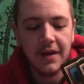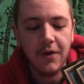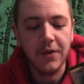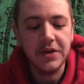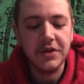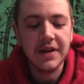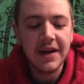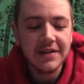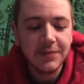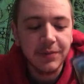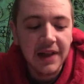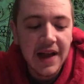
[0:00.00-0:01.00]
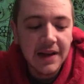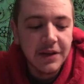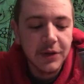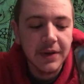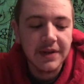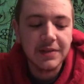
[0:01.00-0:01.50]
when you guys plan and
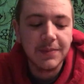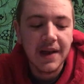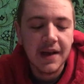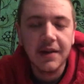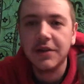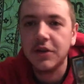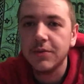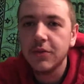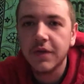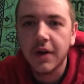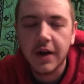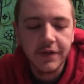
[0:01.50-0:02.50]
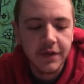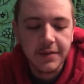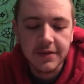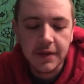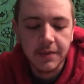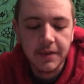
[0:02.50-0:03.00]
you expand and you move on from
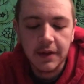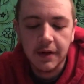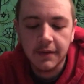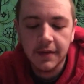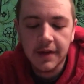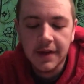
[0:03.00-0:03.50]
something